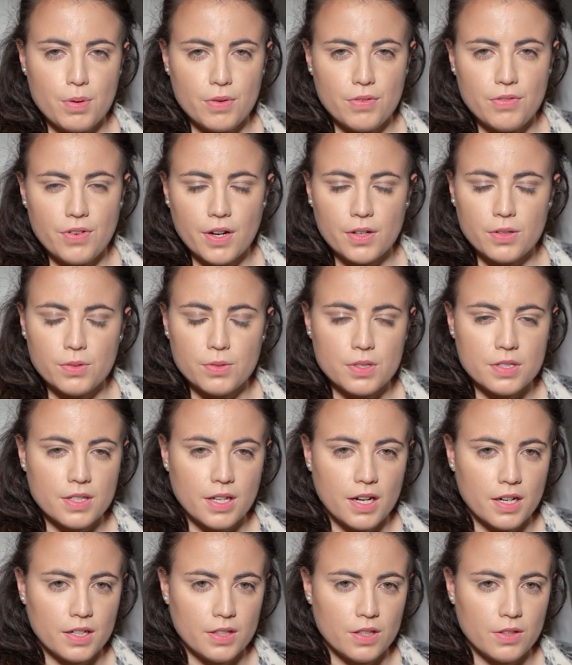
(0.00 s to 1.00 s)
prefer to
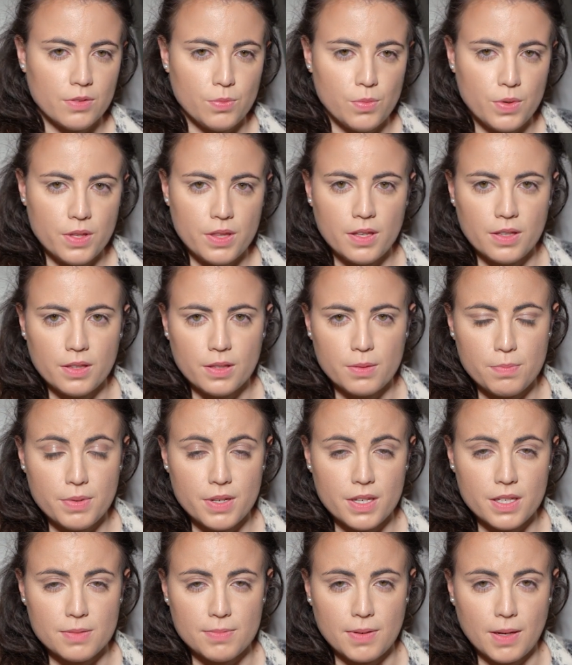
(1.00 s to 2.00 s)
start reading the
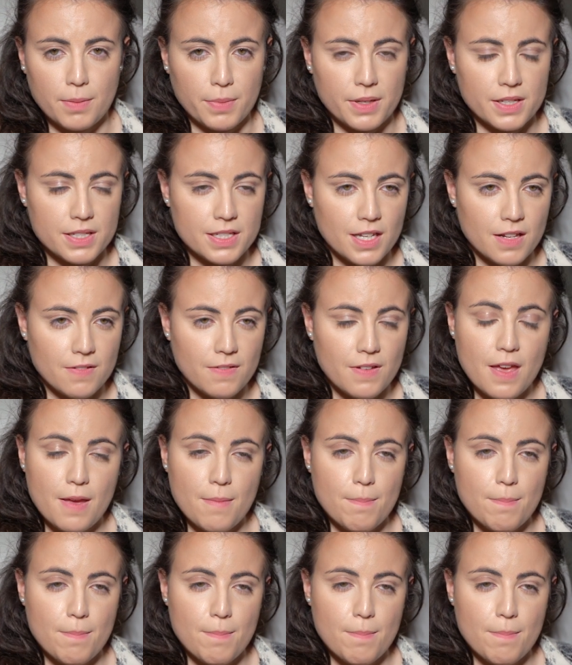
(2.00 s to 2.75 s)
piece by myself.